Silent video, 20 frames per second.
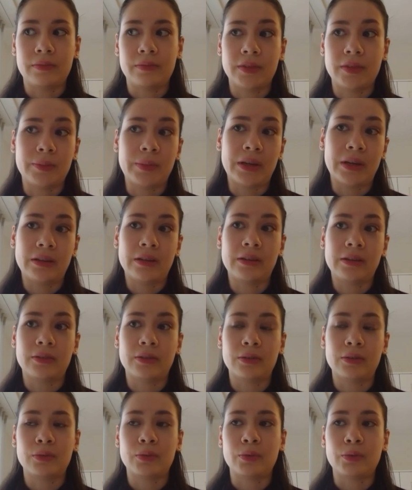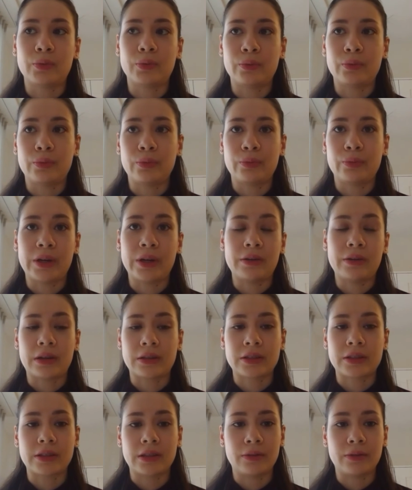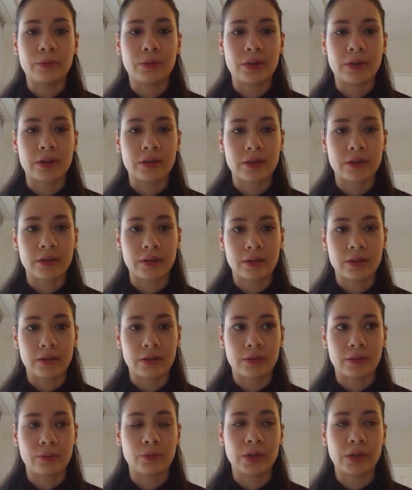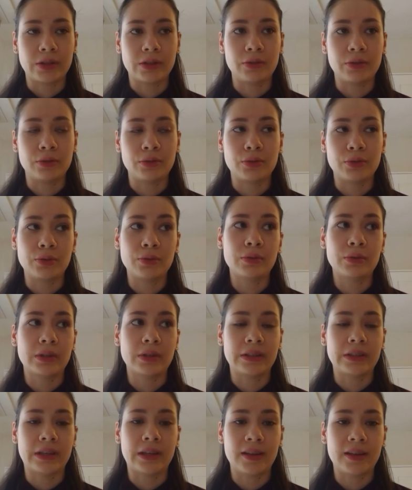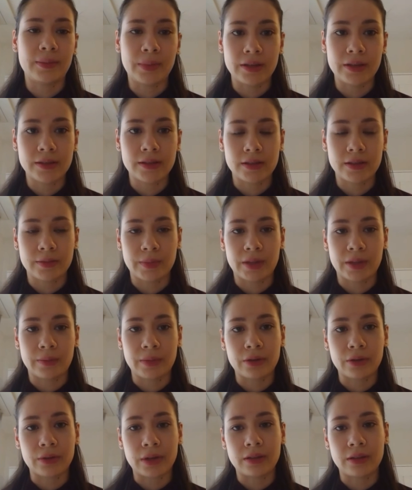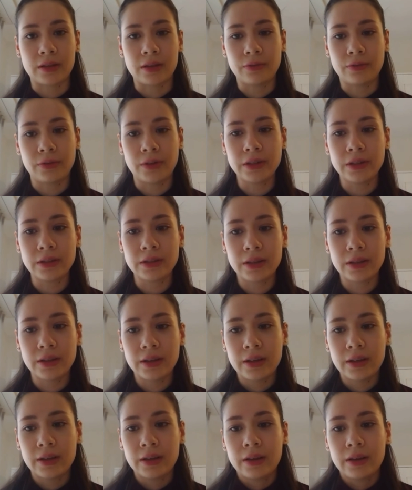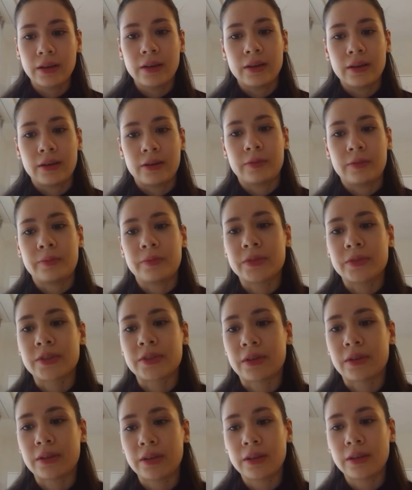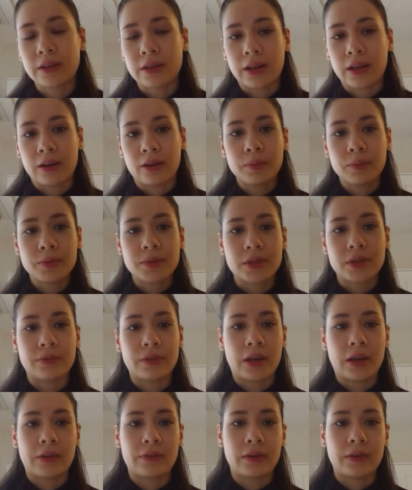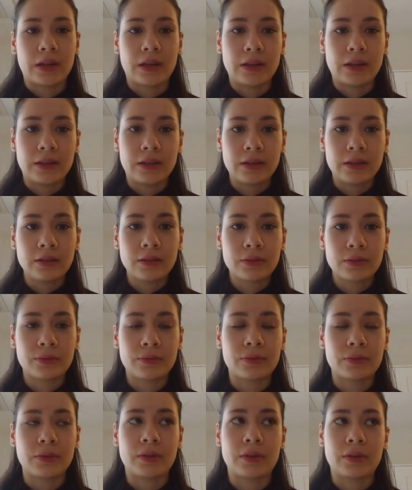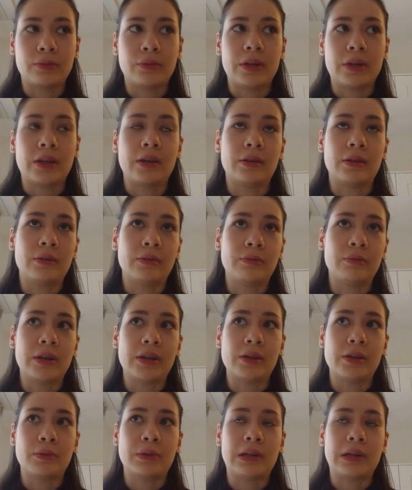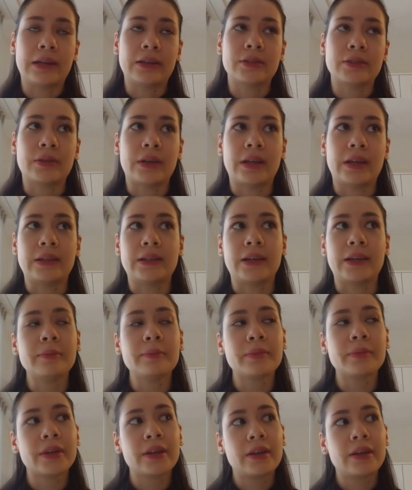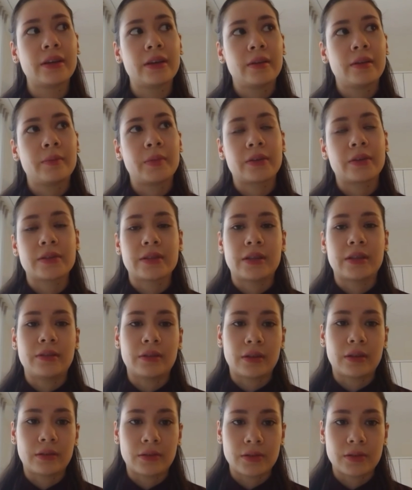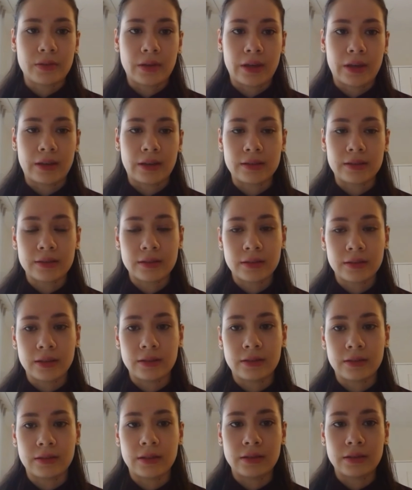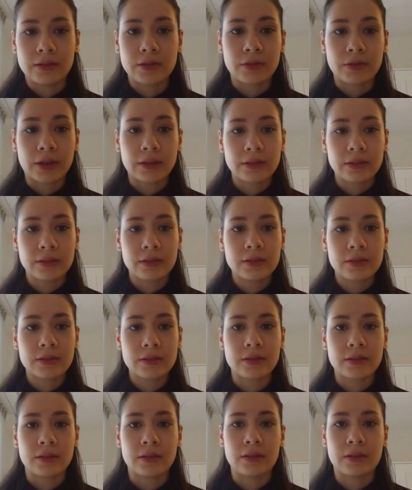depending on where you actually work, what you do on a daily basis might be quite different. So I think it helps if you have an idea of where you would like to end up, because then you can also ask the instructors